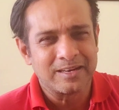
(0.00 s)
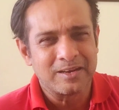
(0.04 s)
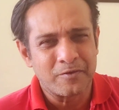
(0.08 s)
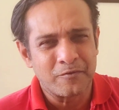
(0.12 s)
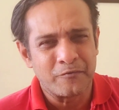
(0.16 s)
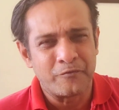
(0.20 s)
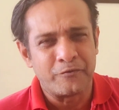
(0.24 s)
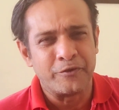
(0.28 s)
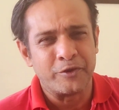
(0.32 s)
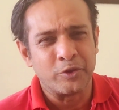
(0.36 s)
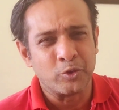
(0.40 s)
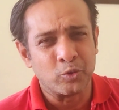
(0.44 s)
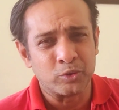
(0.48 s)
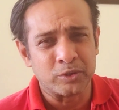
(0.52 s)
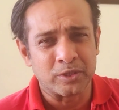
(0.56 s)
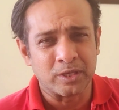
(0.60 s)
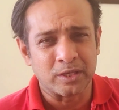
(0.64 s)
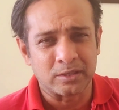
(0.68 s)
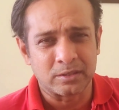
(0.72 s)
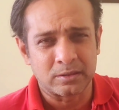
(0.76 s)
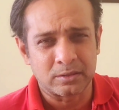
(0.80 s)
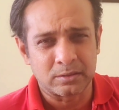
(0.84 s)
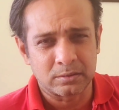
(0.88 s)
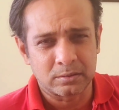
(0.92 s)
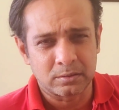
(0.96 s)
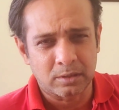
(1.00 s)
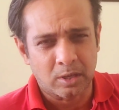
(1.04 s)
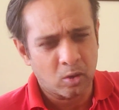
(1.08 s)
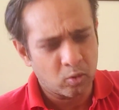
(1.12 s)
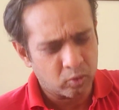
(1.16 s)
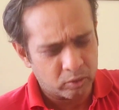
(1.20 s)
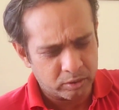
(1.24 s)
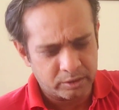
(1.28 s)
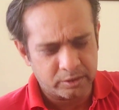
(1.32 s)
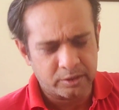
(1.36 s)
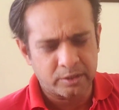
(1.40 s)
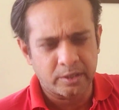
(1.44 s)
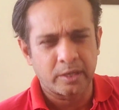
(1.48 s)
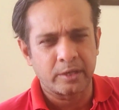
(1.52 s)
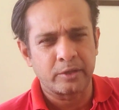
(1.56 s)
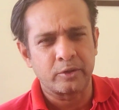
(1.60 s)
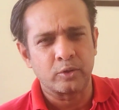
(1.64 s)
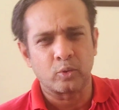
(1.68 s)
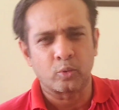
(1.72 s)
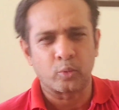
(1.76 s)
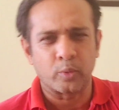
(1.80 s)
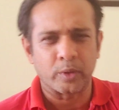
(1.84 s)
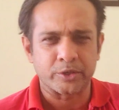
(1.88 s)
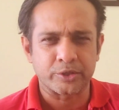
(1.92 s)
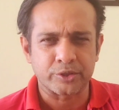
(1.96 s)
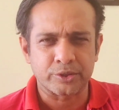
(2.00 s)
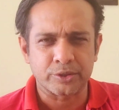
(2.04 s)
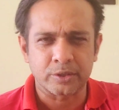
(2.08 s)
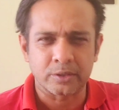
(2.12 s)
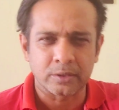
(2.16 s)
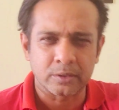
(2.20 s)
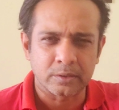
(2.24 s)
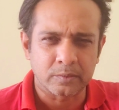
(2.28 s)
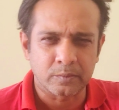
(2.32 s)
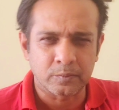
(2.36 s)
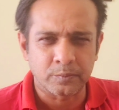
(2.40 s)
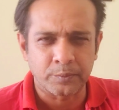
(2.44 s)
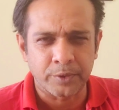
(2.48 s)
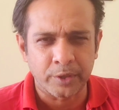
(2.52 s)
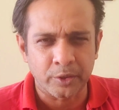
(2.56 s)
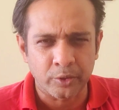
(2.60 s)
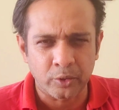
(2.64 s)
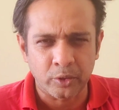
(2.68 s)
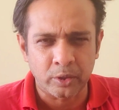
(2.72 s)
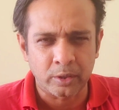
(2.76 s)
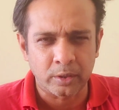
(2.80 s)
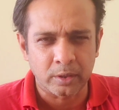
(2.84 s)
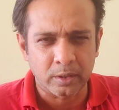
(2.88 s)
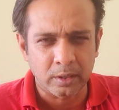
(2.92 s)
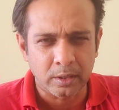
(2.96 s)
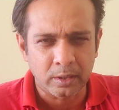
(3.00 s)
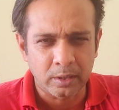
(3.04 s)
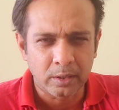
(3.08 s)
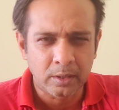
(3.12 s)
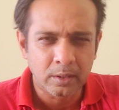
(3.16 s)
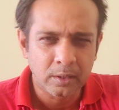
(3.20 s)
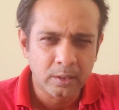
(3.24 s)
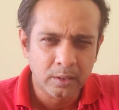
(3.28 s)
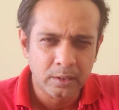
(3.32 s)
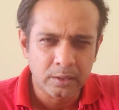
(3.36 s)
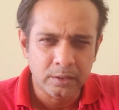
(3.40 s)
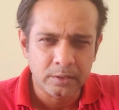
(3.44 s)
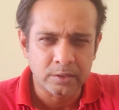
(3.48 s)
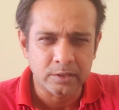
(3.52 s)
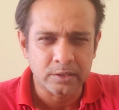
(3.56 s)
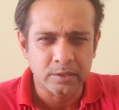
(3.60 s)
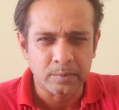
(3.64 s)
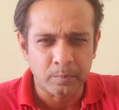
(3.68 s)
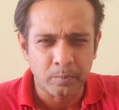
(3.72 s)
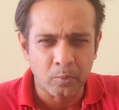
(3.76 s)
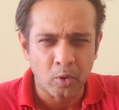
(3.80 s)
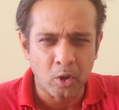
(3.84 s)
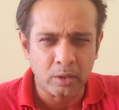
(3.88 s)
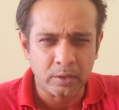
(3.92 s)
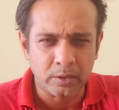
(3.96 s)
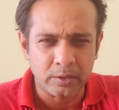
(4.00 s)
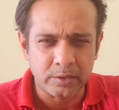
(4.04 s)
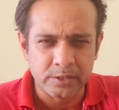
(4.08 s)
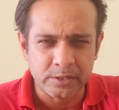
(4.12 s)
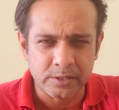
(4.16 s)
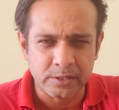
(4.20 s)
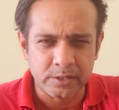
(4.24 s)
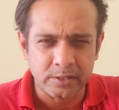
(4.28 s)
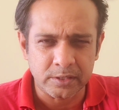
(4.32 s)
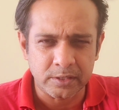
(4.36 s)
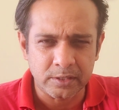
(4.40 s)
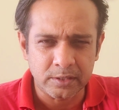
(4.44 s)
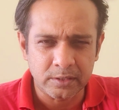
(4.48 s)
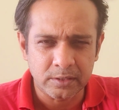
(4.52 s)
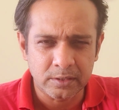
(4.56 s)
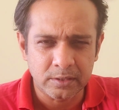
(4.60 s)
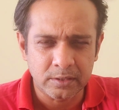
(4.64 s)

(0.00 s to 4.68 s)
view that how dare you question we are not a democracy.